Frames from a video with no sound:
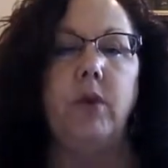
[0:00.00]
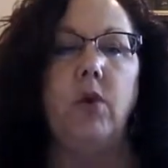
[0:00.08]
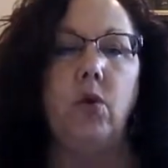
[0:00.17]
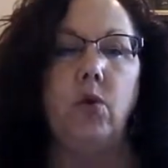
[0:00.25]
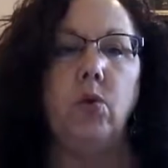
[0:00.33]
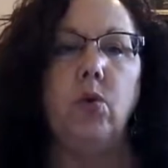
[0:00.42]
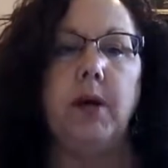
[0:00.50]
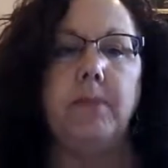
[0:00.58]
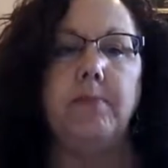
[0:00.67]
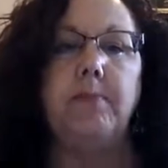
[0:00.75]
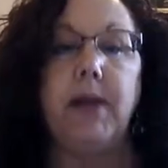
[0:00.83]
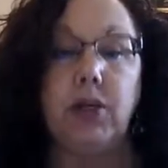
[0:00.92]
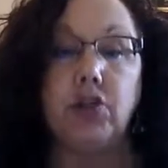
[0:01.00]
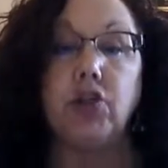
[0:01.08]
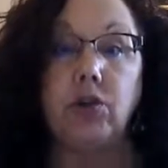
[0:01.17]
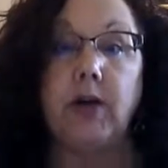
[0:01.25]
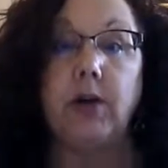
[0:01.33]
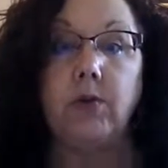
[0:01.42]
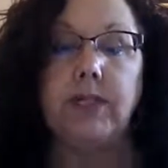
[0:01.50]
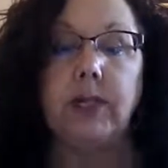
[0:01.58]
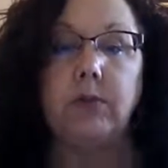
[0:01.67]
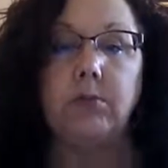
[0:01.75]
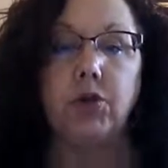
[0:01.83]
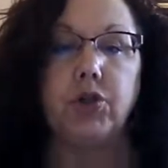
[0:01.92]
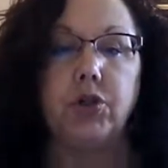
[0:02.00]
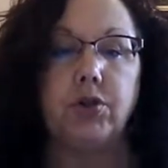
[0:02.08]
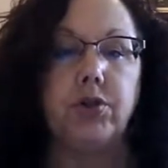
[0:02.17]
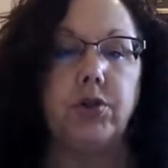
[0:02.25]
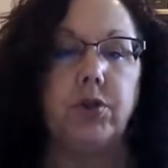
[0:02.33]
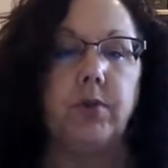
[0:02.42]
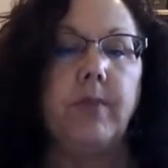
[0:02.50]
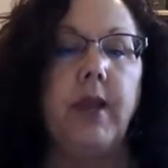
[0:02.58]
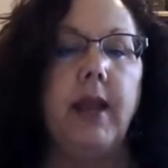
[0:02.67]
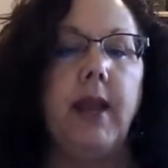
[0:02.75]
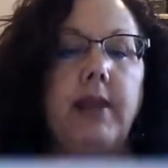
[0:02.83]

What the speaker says: know who I make sure I always get brochures to.